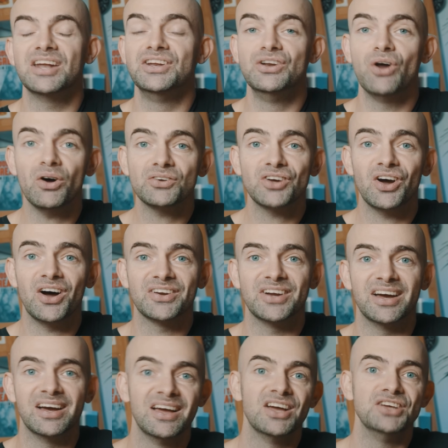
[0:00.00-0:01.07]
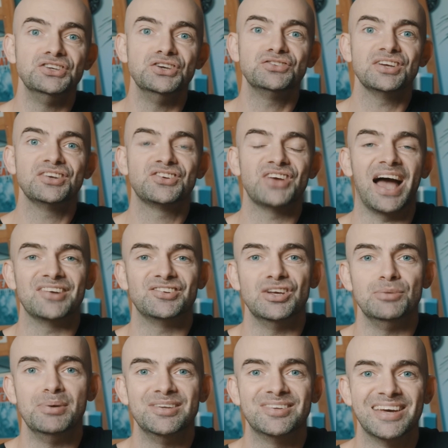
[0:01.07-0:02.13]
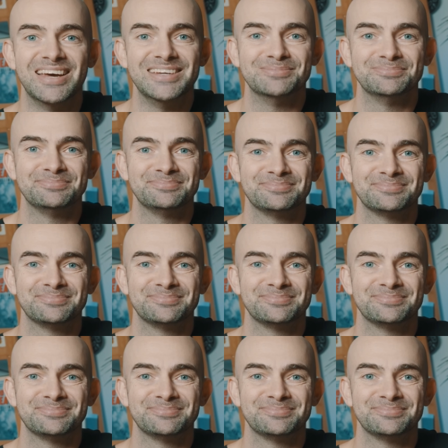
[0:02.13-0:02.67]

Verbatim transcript: not harder, using ChatGPT.